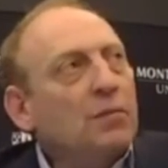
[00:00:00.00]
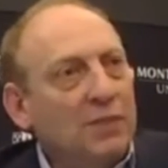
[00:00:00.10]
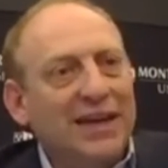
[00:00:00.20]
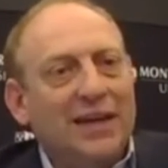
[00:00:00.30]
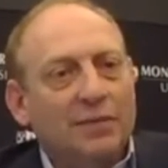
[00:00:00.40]

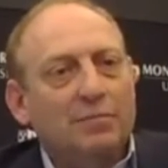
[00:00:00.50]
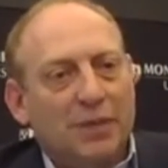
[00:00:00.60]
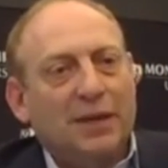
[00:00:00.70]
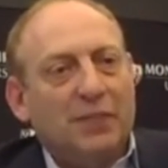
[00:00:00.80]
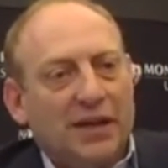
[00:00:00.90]
Media,
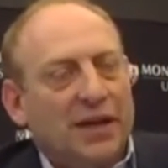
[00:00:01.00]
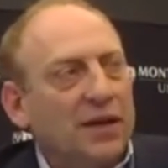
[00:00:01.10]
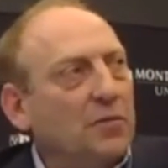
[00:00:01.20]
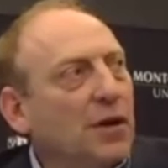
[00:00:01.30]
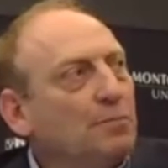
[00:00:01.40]
big media,
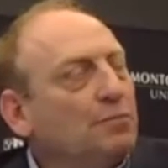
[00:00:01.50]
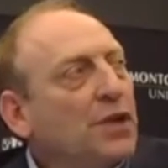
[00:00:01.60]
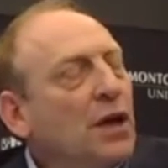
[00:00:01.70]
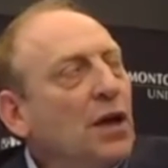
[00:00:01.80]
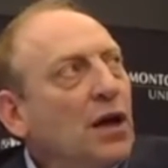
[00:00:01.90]

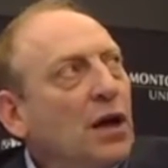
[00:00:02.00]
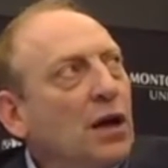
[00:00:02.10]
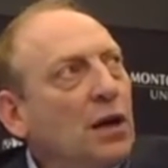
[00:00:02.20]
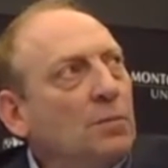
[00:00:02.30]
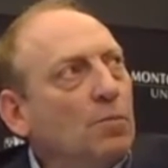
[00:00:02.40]

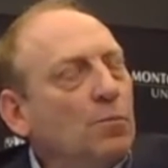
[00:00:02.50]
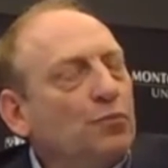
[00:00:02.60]
anyway.